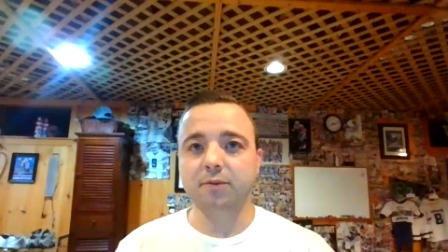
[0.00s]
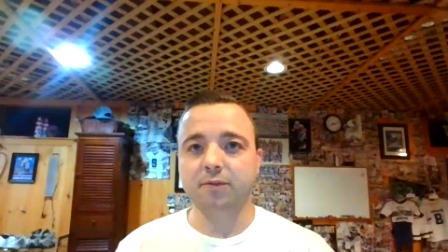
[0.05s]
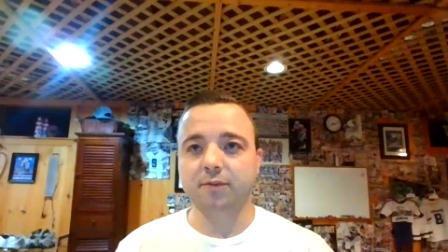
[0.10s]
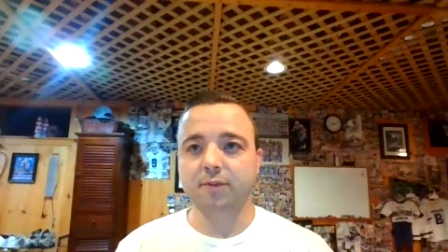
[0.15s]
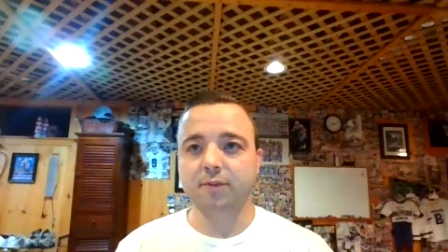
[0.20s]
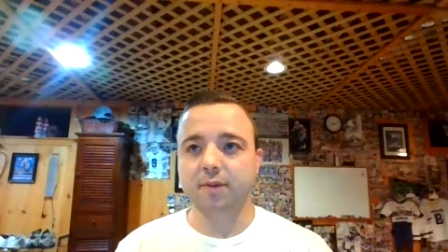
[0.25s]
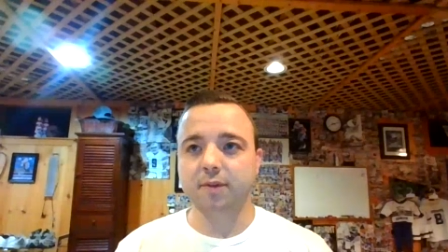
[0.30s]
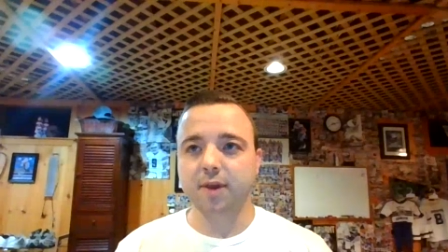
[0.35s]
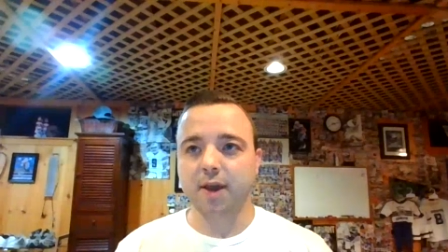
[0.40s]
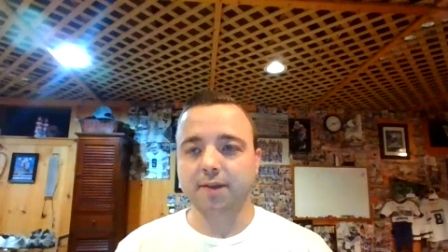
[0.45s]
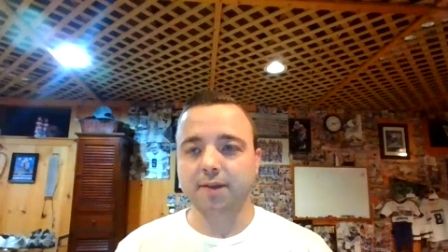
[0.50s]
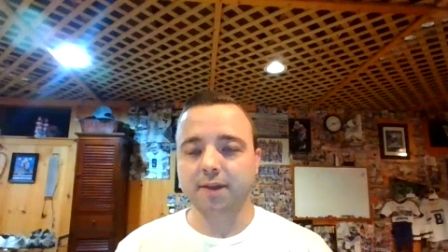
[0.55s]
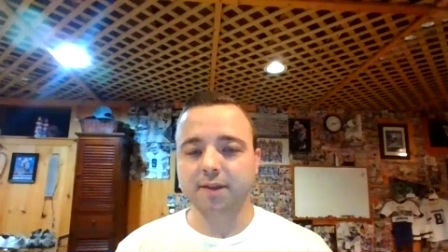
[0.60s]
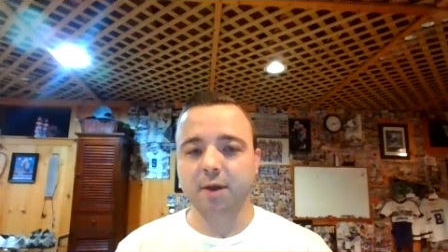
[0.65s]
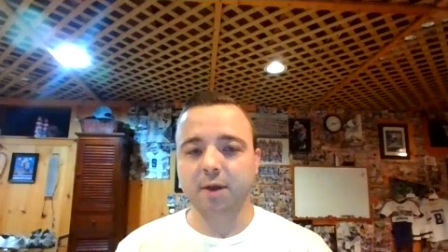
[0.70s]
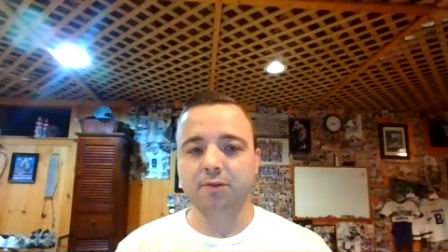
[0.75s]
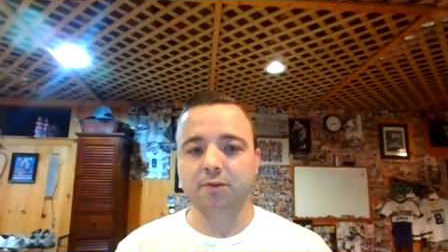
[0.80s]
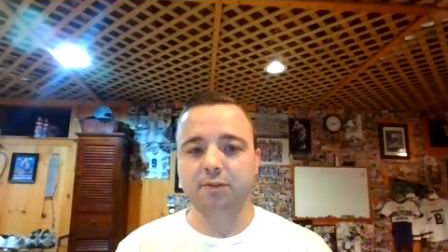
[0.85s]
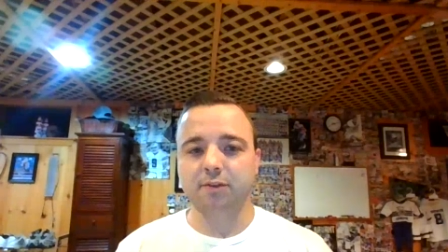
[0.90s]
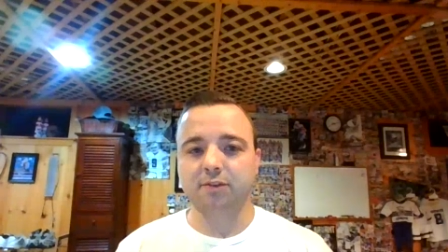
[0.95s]
was I
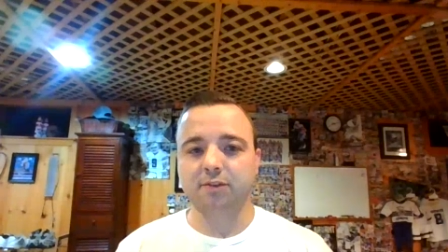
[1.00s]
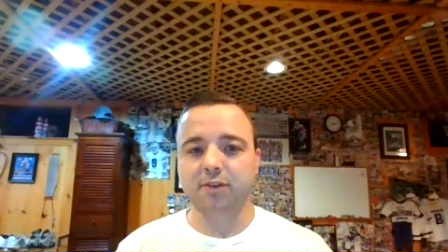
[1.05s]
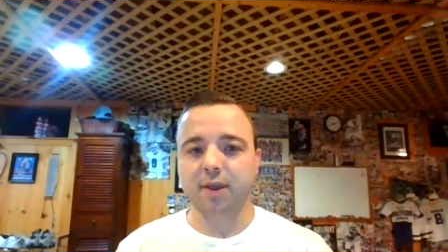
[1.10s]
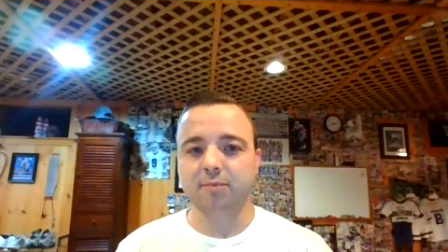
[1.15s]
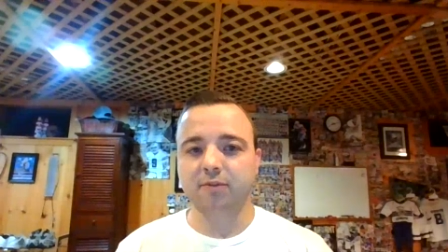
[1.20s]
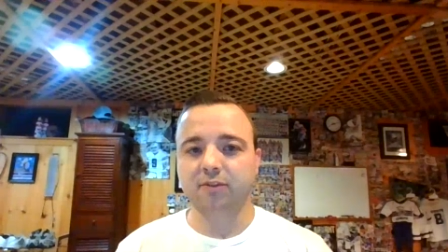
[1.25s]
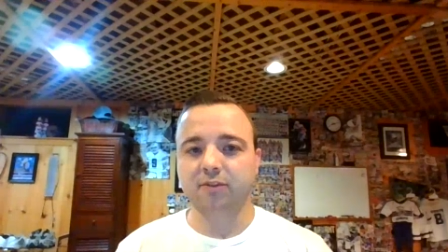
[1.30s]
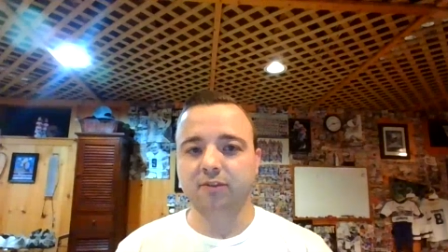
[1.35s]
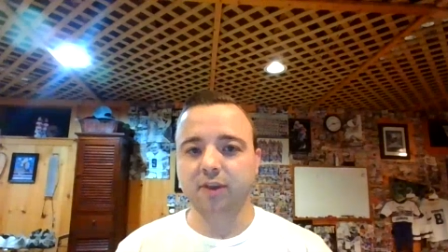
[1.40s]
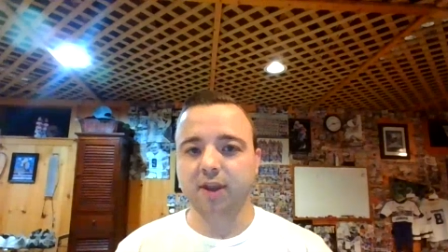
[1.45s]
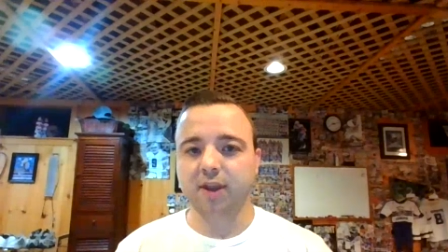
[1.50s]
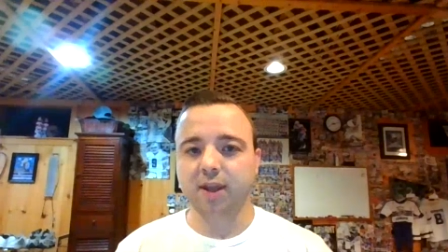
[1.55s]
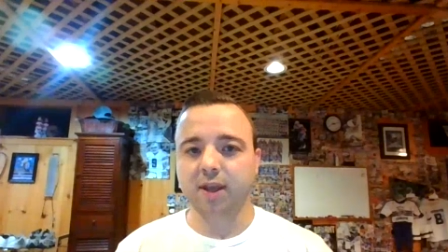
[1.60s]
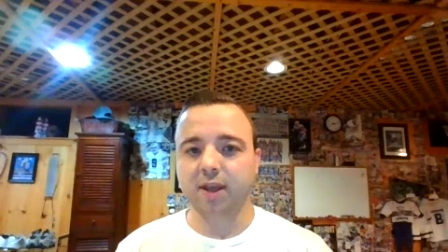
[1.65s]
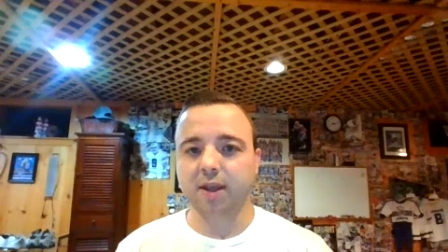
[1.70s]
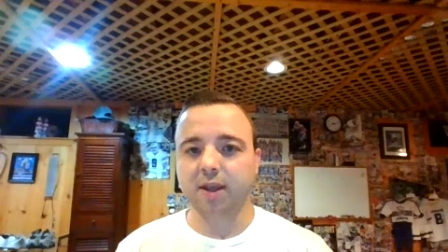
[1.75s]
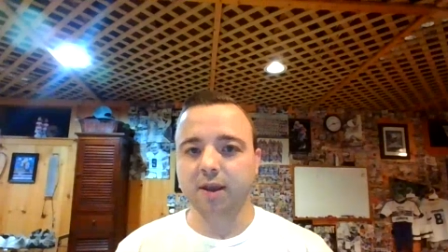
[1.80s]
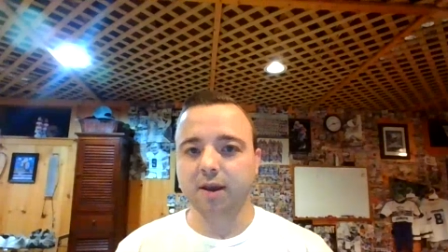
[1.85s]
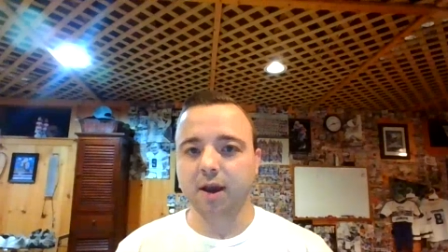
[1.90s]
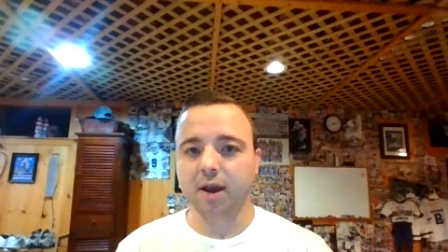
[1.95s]
think that was the same
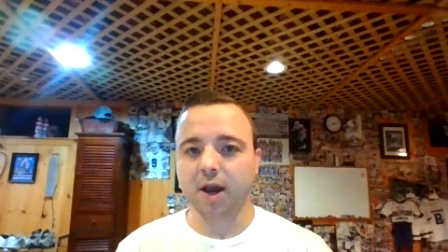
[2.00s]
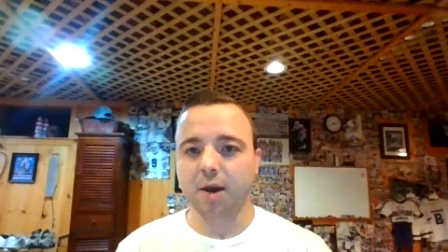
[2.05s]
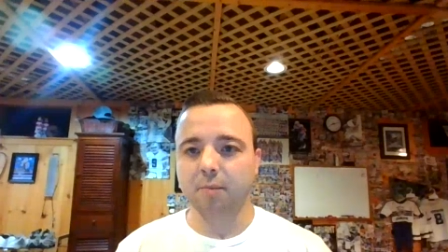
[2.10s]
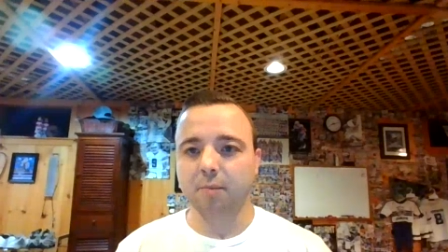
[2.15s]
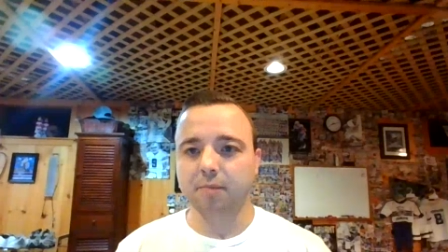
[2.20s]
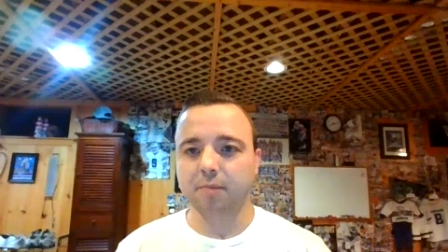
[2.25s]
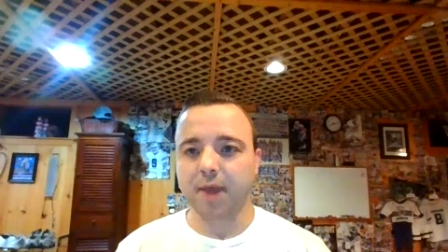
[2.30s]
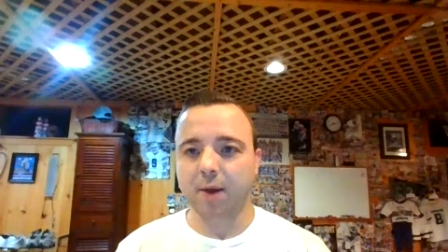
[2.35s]
city um,